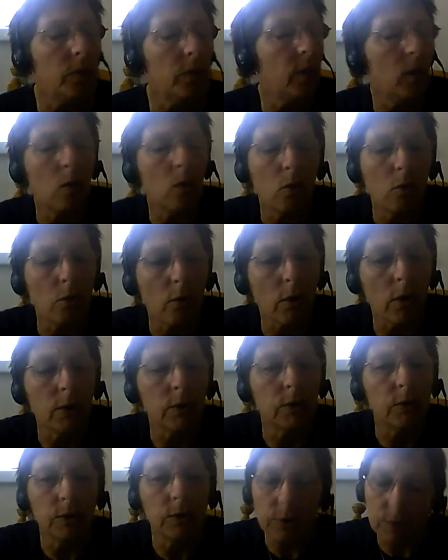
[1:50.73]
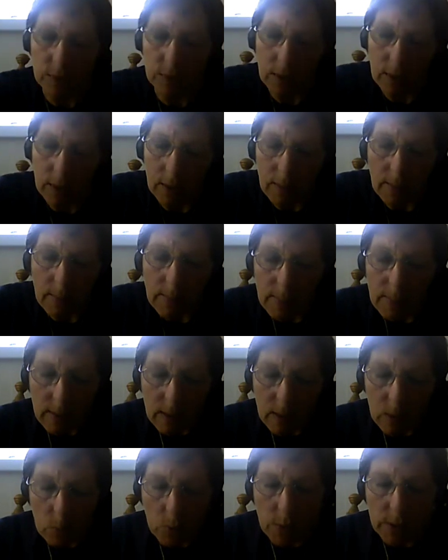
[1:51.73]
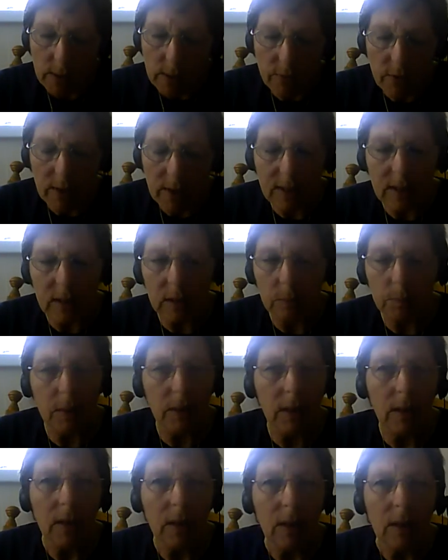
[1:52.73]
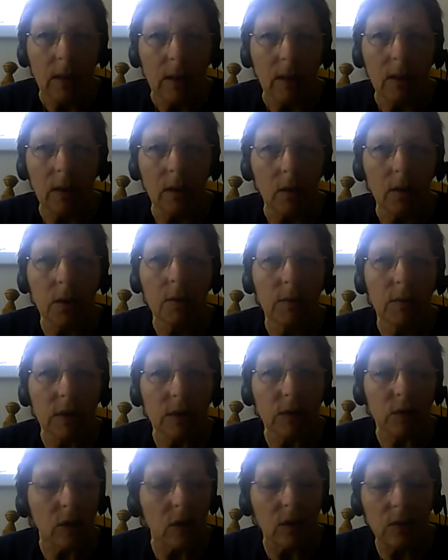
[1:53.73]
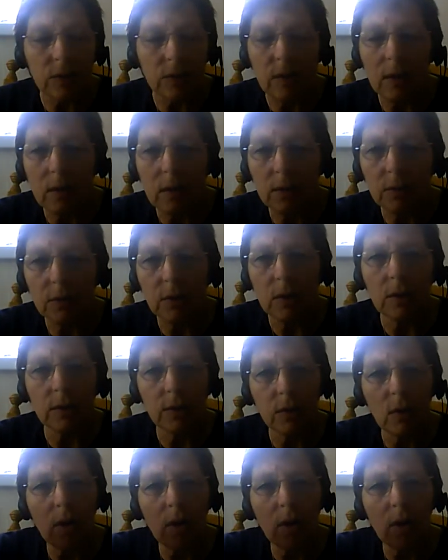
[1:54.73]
we're the old crones, whatever it is. But a lot of us don't set our sights